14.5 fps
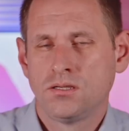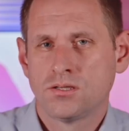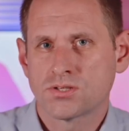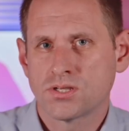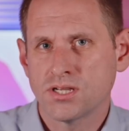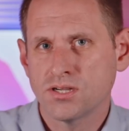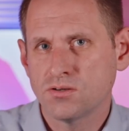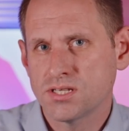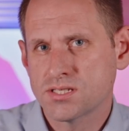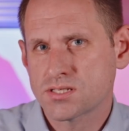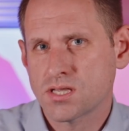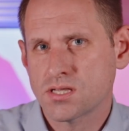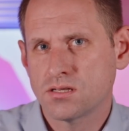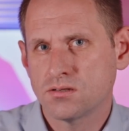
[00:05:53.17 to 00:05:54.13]
So now
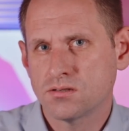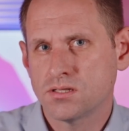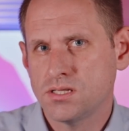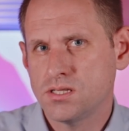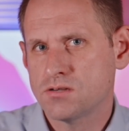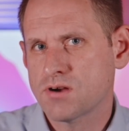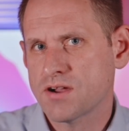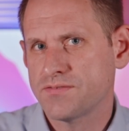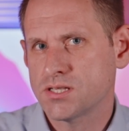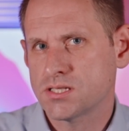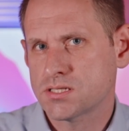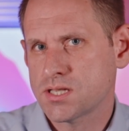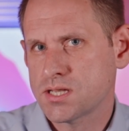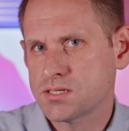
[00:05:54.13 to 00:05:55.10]
let's take a look at the
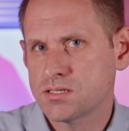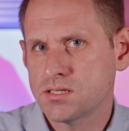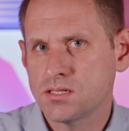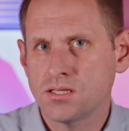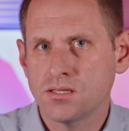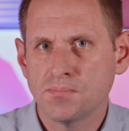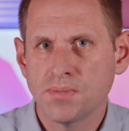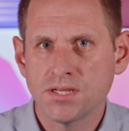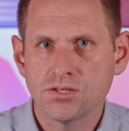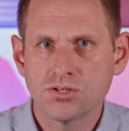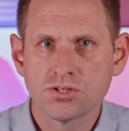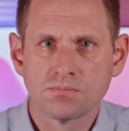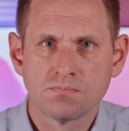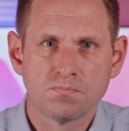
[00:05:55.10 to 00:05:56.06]
graphics test in
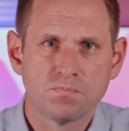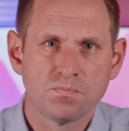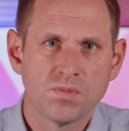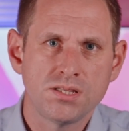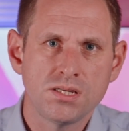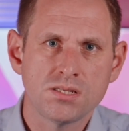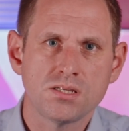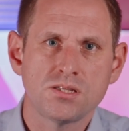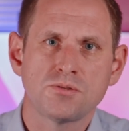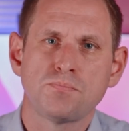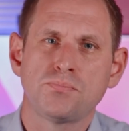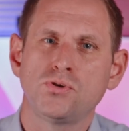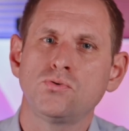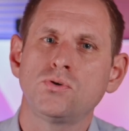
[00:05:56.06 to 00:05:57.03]
Geekbench. And this is
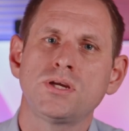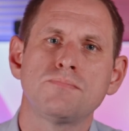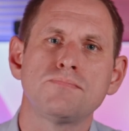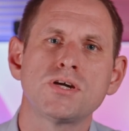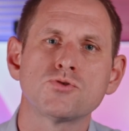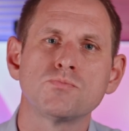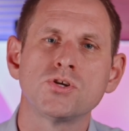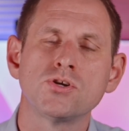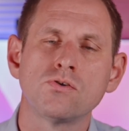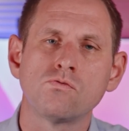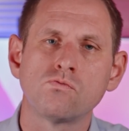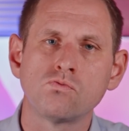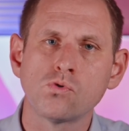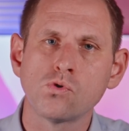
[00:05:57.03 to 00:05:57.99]
purely a measurement
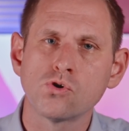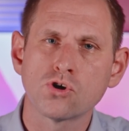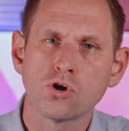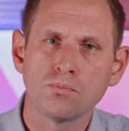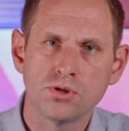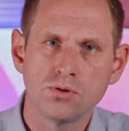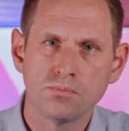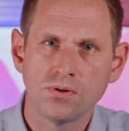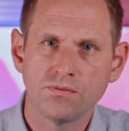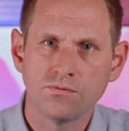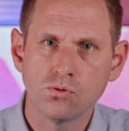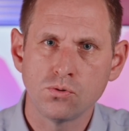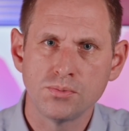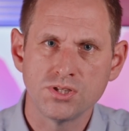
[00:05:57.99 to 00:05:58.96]
of raw compute
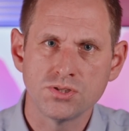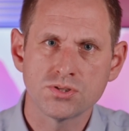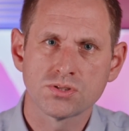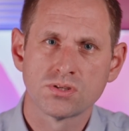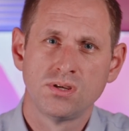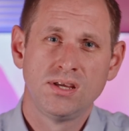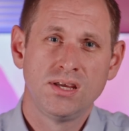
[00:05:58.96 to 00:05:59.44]
performance.